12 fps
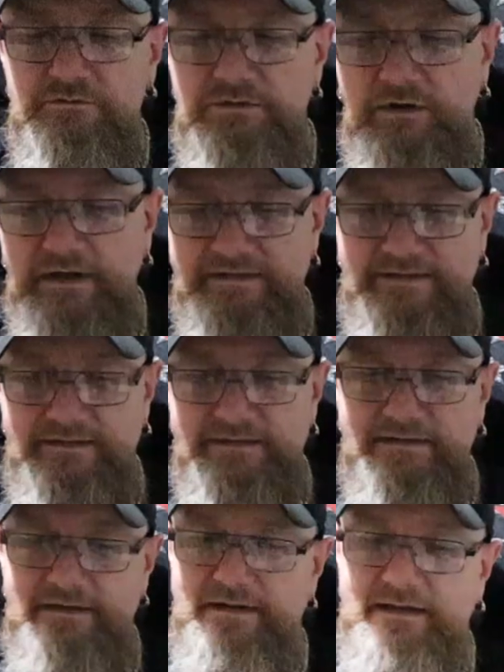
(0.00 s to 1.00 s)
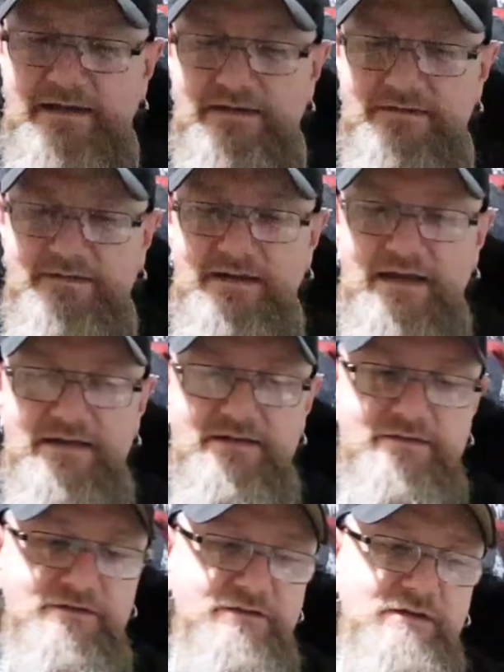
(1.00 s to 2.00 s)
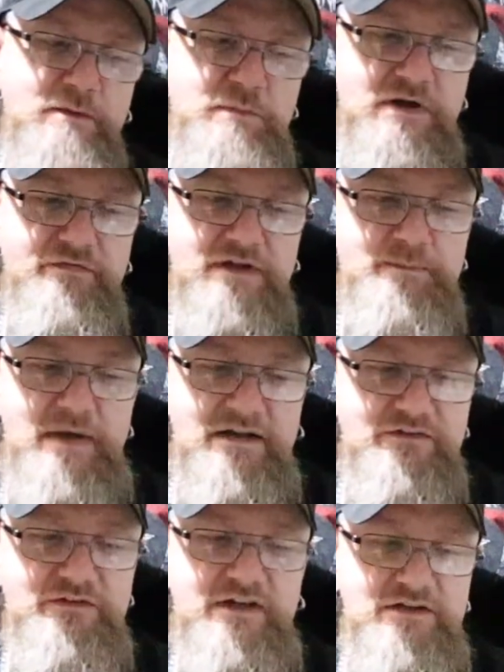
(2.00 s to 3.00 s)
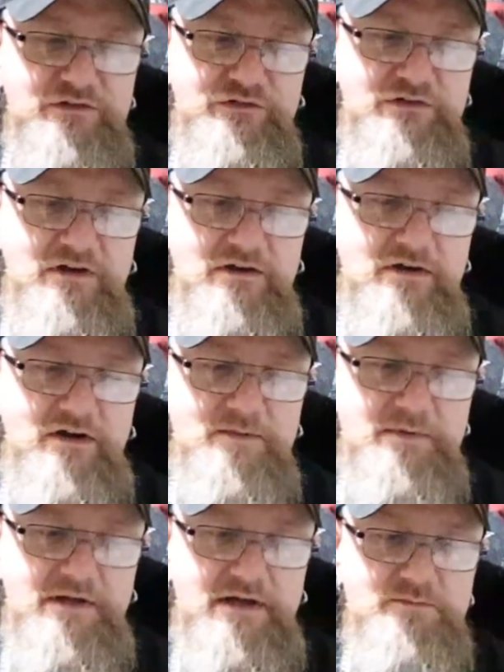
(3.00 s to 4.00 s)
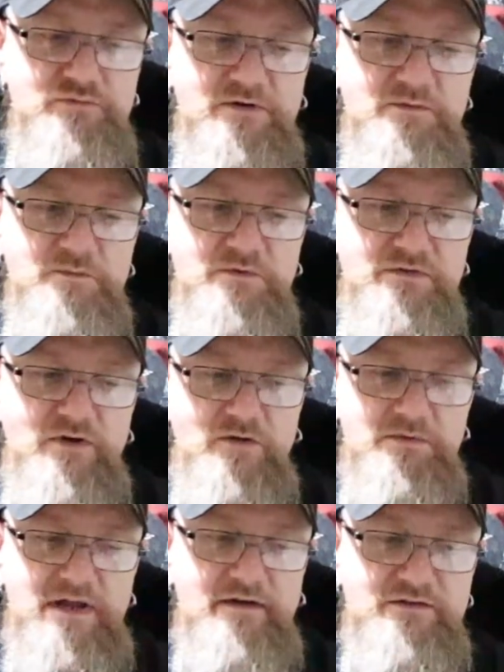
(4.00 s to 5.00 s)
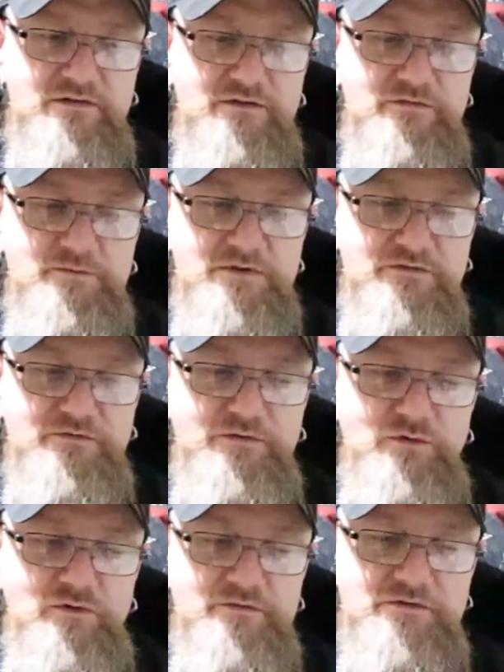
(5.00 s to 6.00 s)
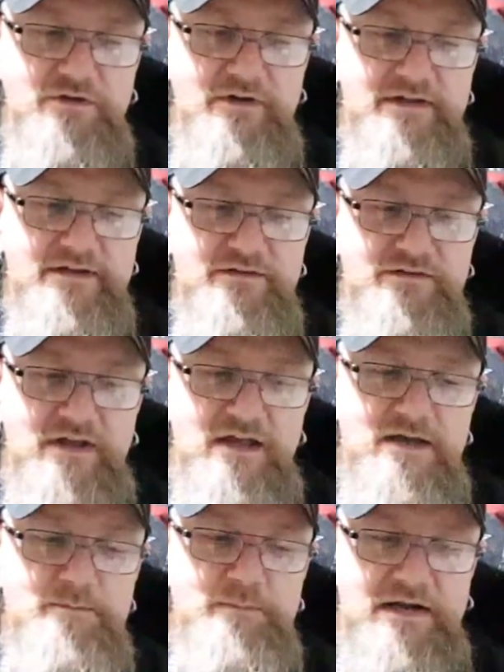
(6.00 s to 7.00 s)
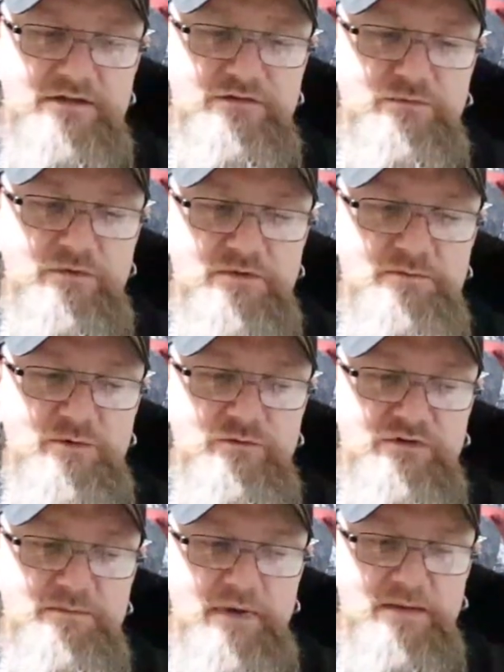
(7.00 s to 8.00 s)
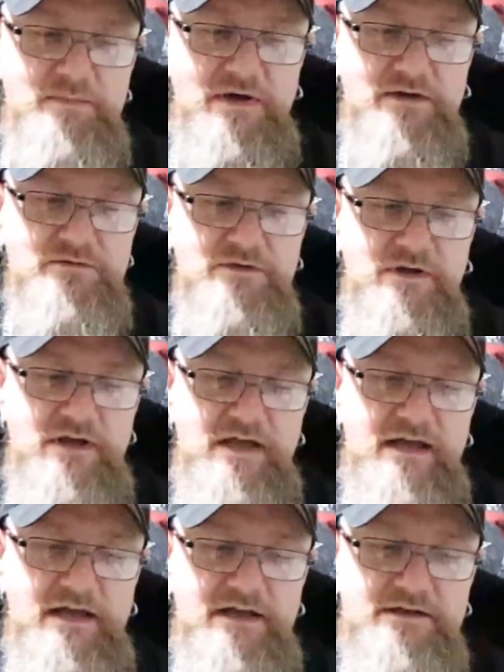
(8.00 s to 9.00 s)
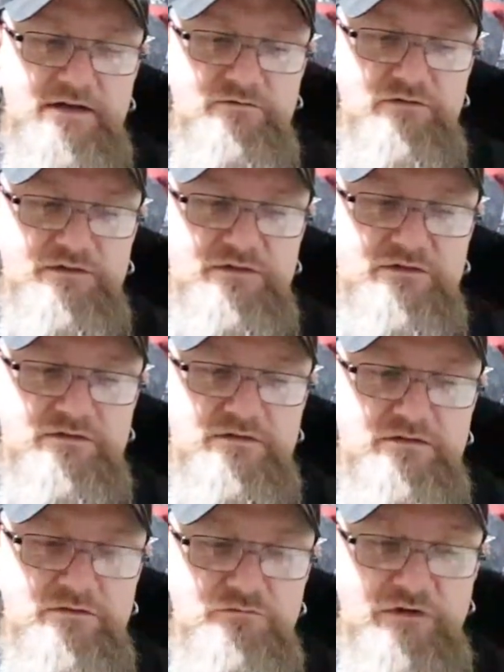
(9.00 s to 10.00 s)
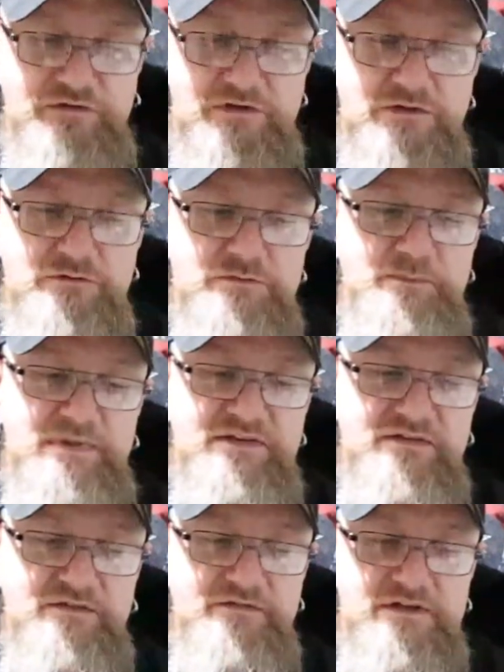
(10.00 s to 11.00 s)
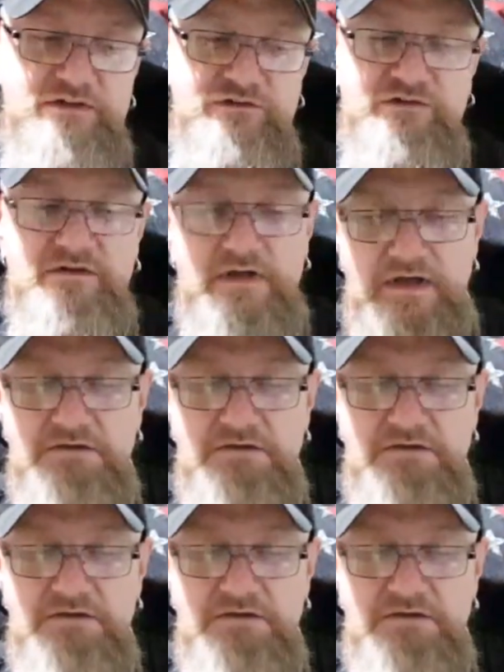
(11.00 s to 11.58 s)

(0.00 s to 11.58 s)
Right, it says, a perfectly balanced English-style IPA, brewing with hop character from its four varieties, balanced with a malty backbone and a resolute bitter finish.